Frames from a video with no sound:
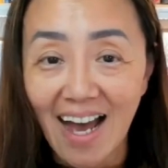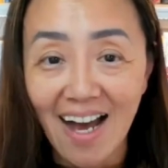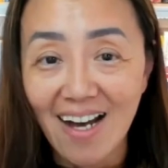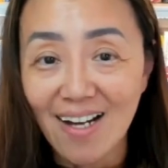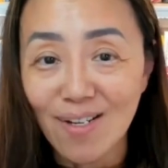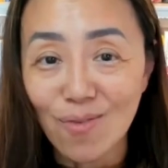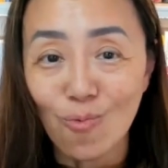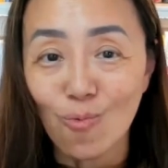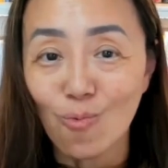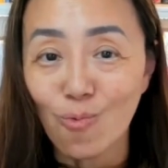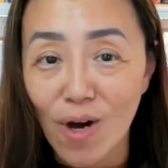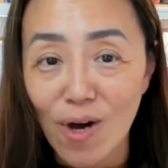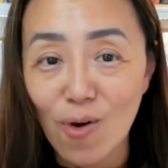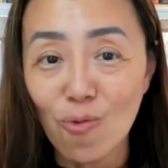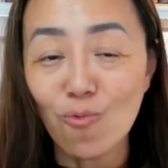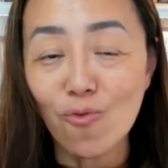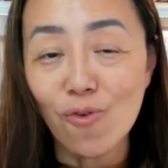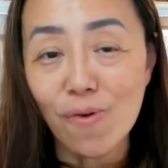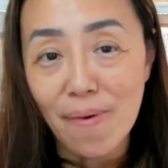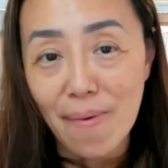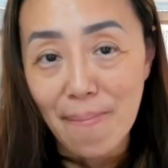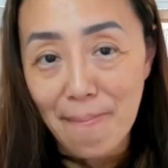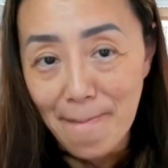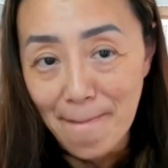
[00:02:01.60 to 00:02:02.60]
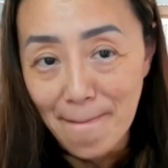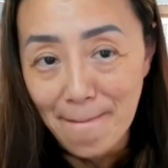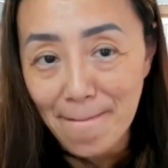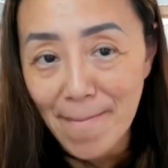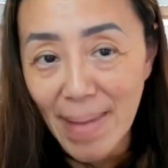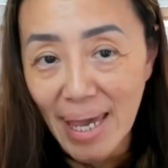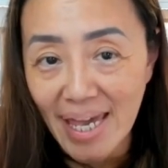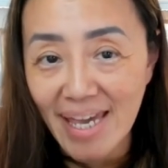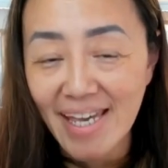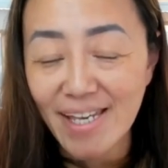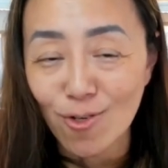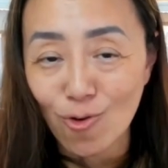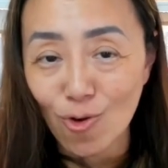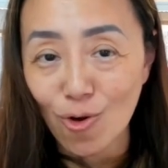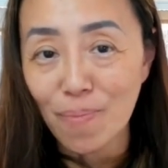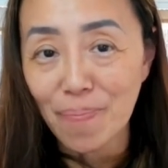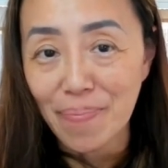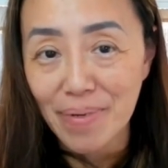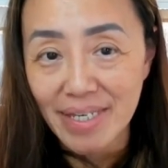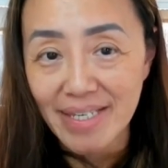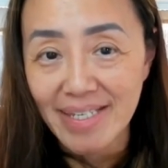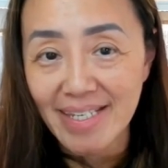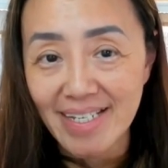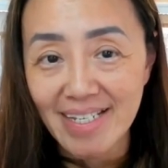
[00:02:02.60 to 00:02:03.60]
on what would make your
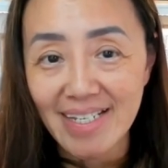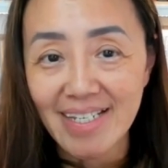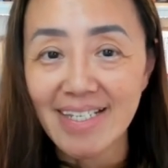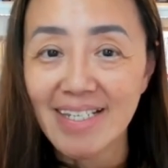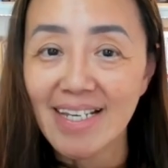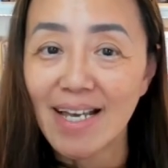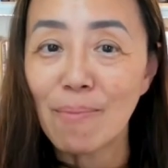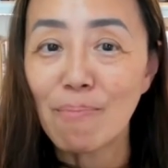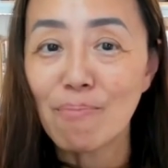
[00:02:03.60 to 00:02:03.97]
business